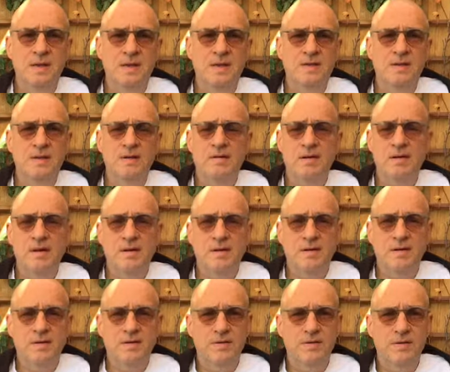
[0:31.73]
There
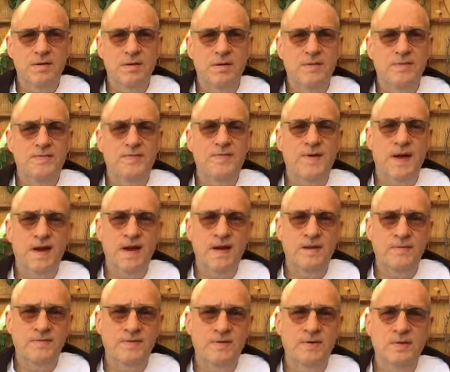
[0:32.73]
are
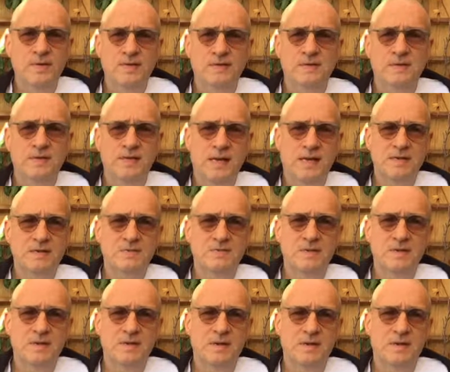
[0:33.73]
five adult
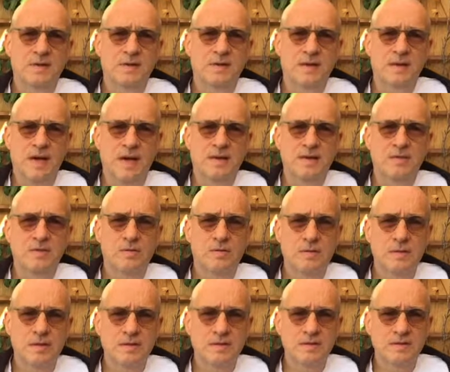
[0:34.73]
attachment
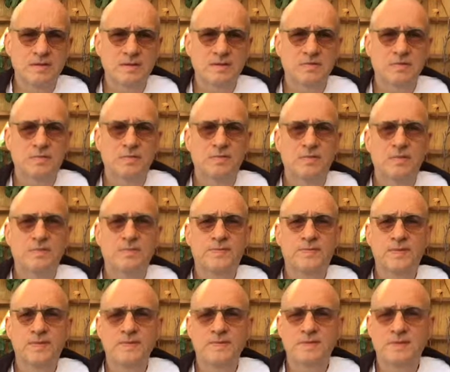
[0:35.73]
categories. The
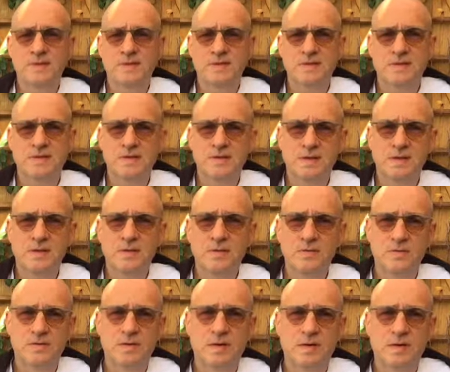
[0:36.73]
first is
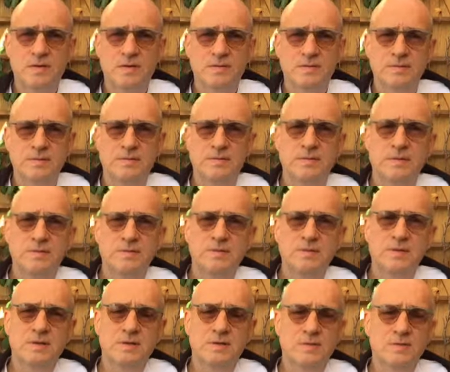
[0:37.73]
secure. So
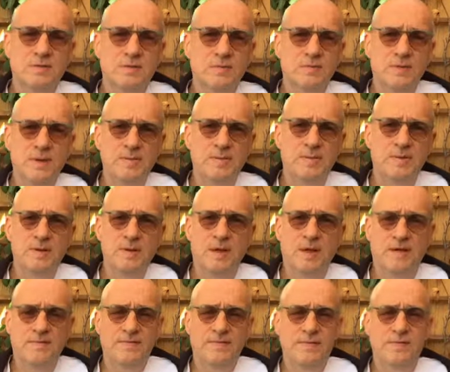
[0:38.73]
secure people
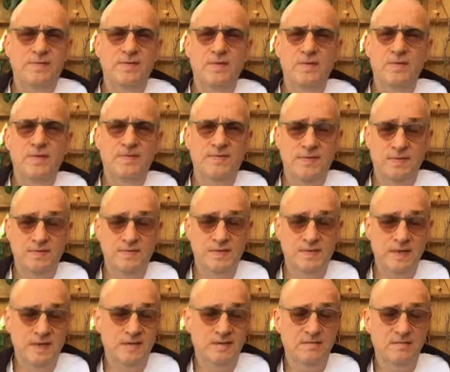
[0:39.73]
have the view of
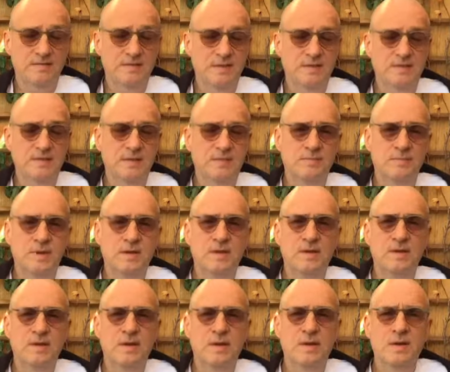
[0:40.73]
themselves as somebody
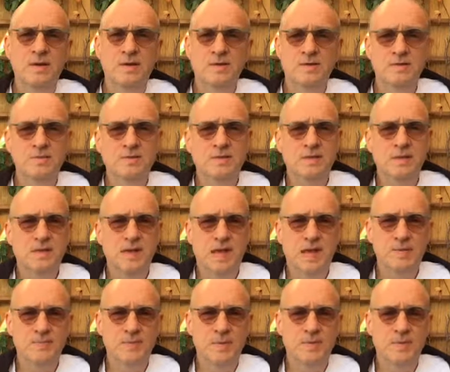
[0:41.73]
who's
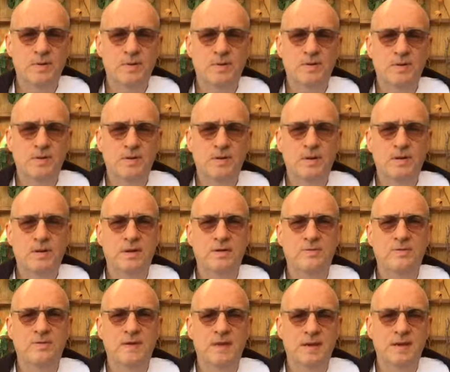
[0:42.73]
capable
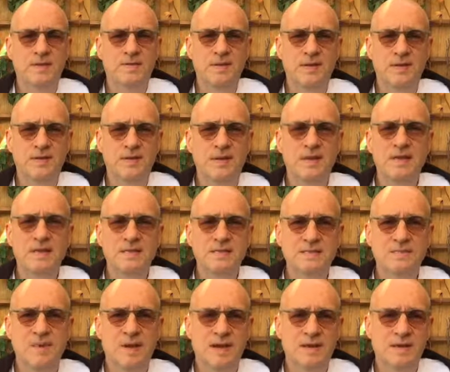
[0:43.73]
of getting their needs
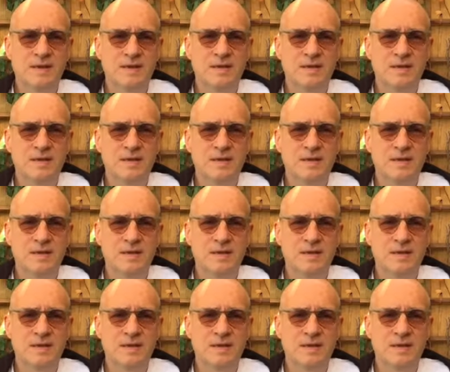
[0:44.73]
met,